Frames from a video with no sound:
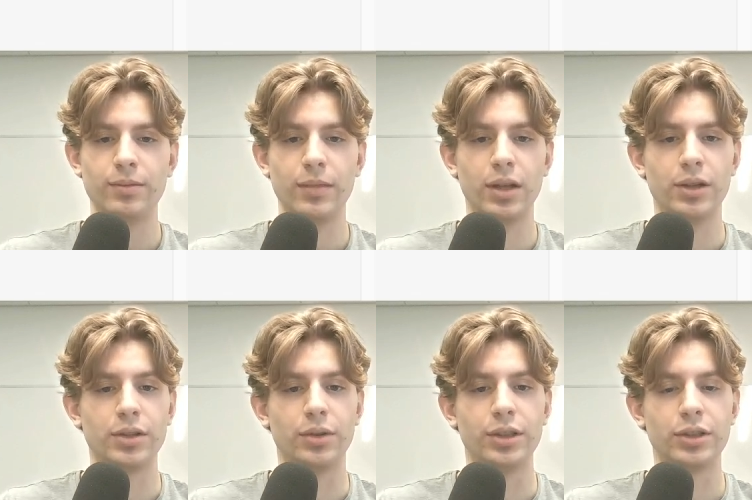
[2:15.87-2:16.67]

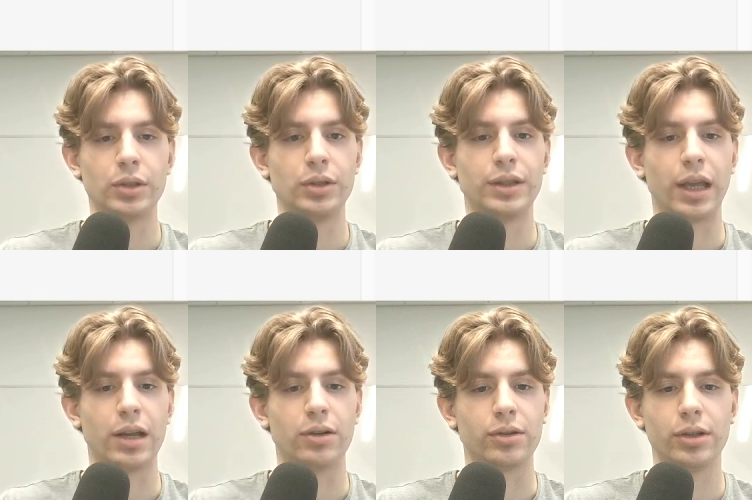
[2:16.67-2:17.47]
So this shouldn't take
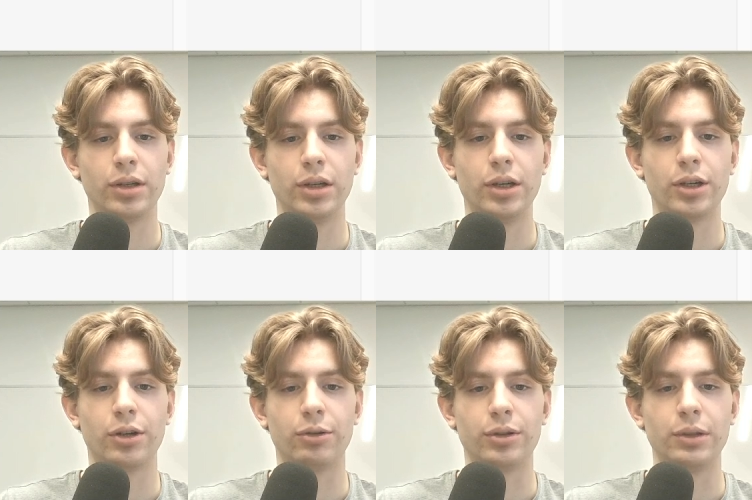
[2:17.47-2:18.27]
long.
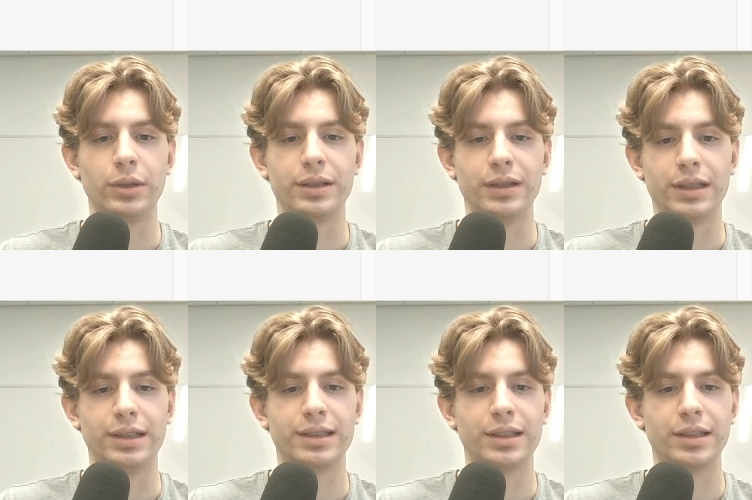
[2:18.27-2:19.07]
Currently, we can see that it's
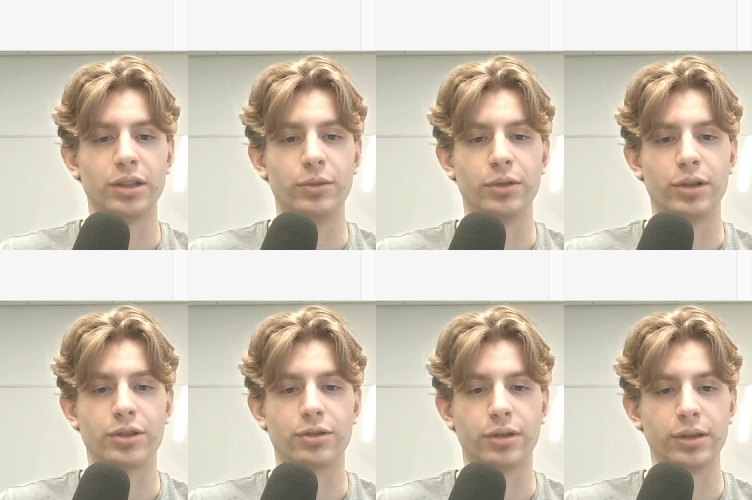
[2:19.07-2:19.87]
setting up the
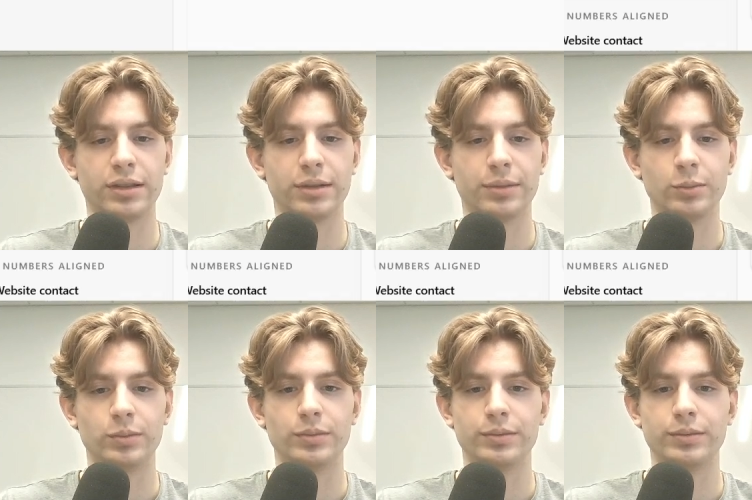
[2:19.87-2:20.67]
restaurant,
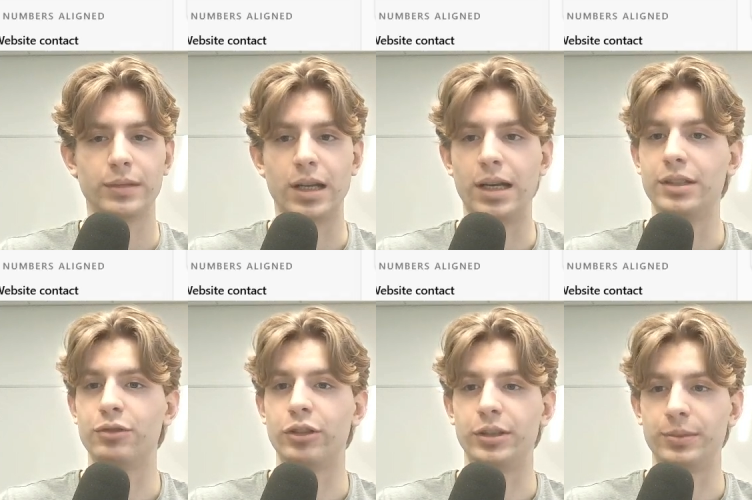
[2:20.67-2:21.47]
and
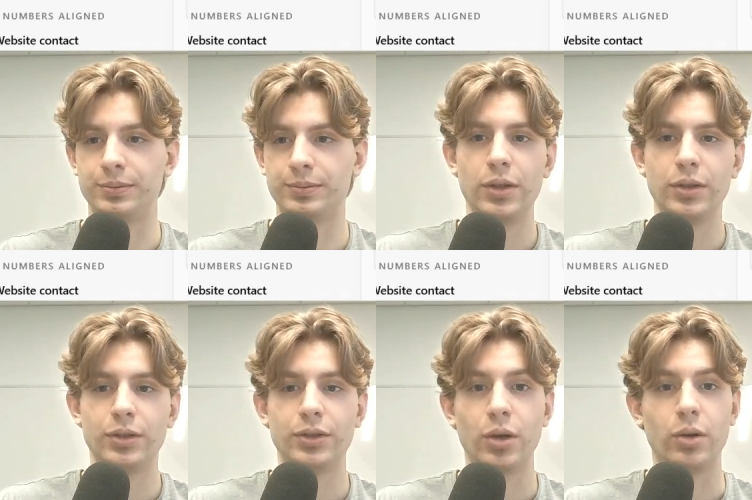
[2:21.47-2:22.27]
it's ready.
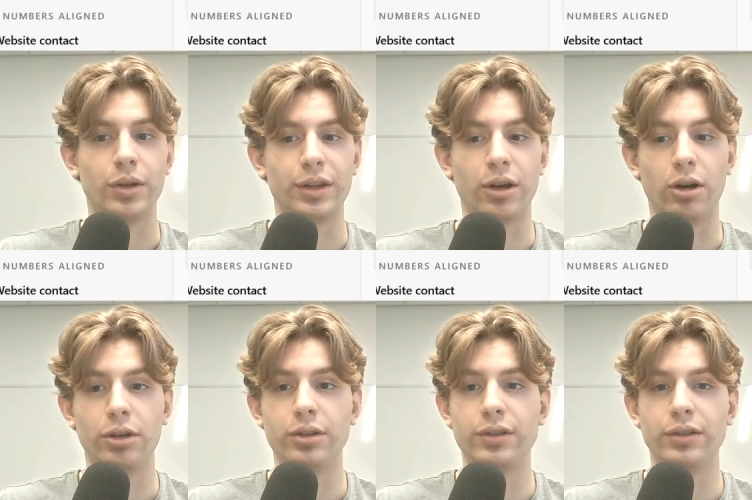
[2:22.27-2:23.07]
So, there are a
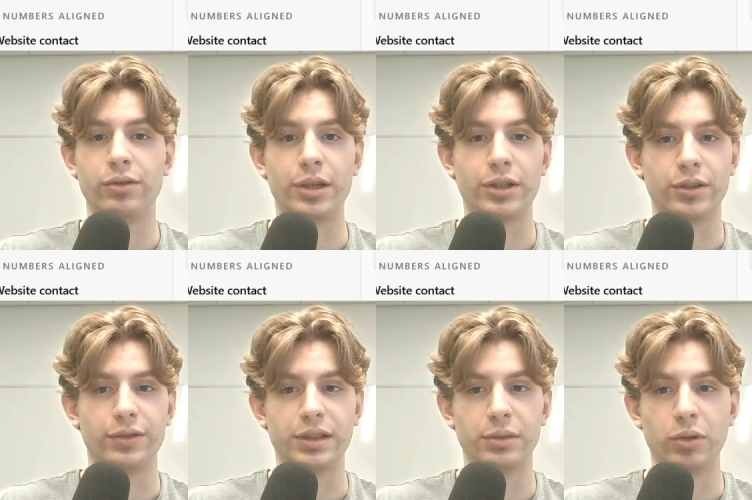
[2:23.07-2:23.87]
lot of information
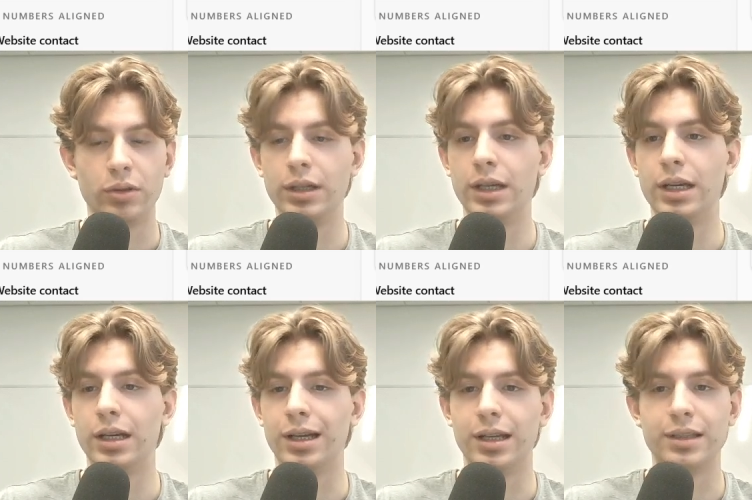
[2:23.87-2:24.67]
visible.
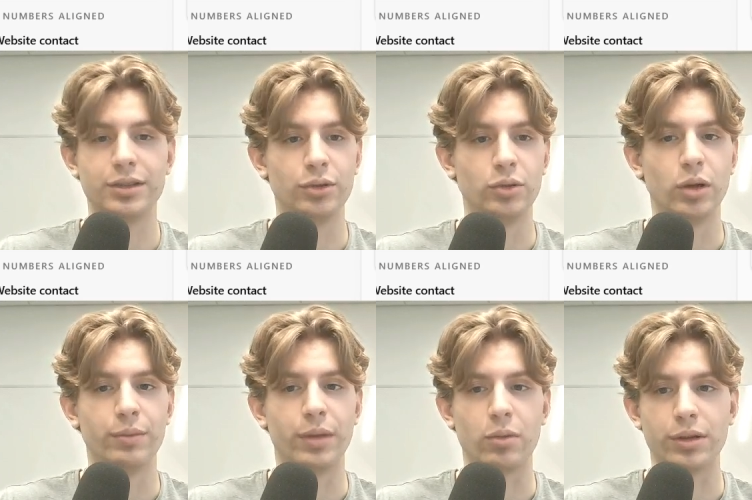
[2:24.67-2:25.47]
Let's do one
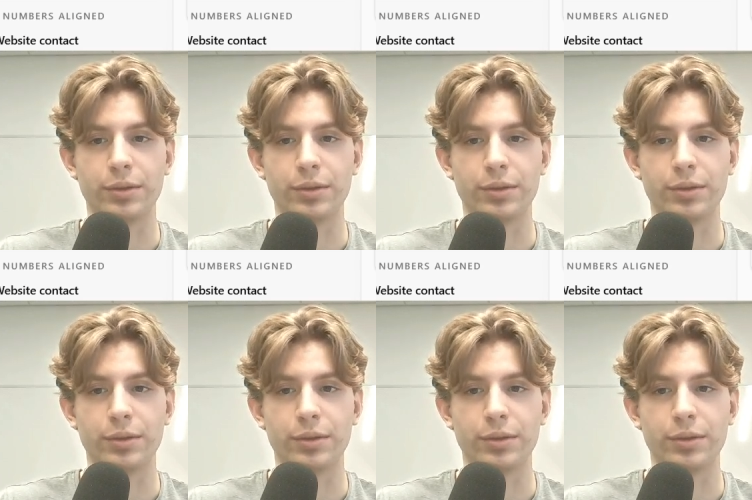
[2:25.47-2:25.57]
by one.